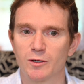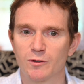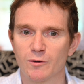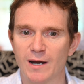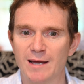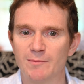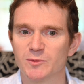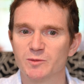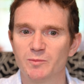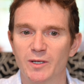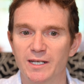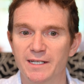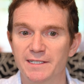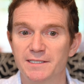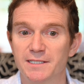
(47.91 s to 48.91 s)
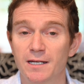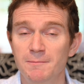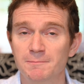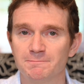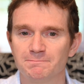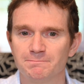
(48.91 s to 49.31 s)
grams per litre,